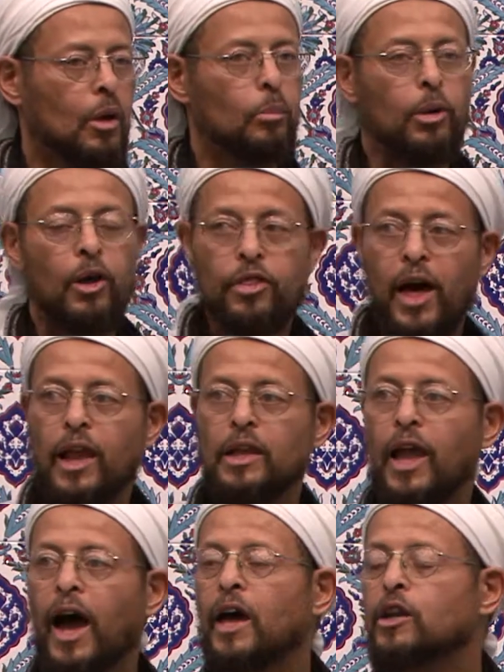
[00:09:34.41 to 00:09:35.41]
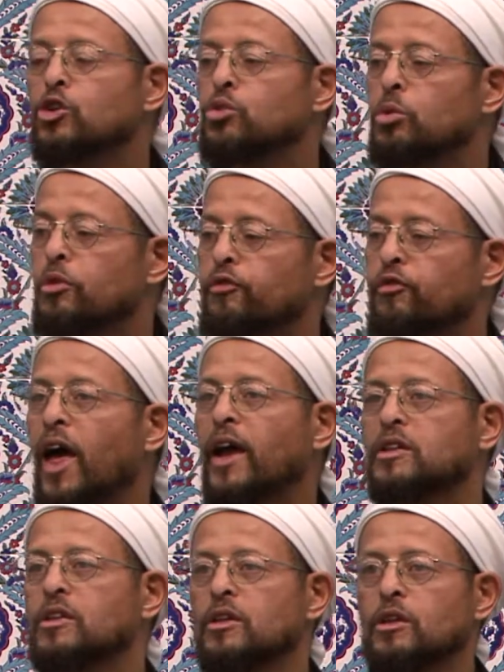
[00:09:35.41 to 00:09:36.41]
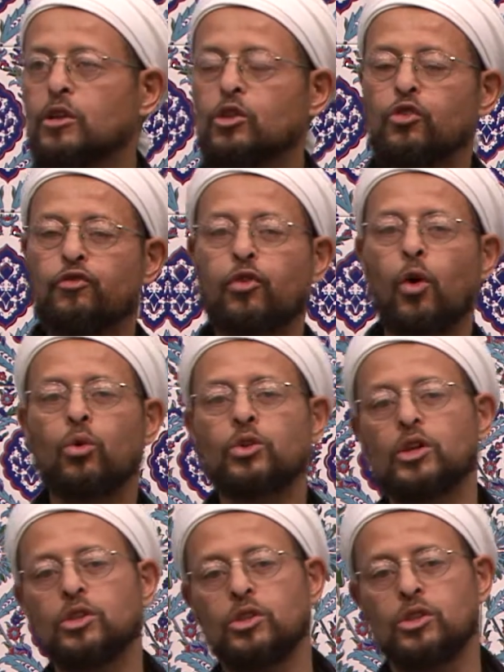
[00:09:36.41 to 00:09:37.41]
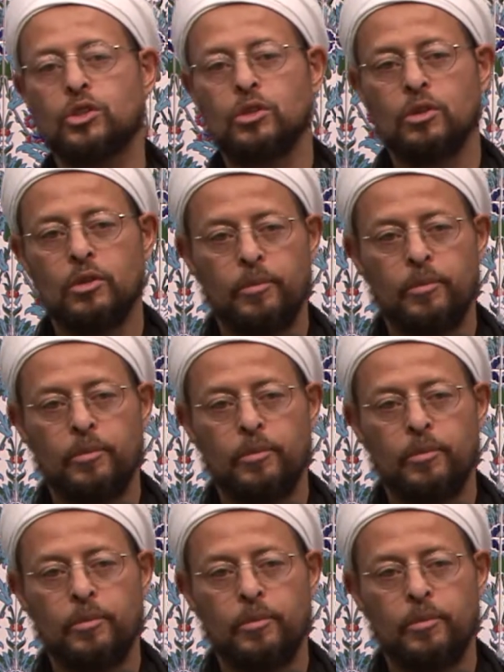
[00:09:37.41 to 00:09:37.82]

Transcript: But that light is reflected in its fullness,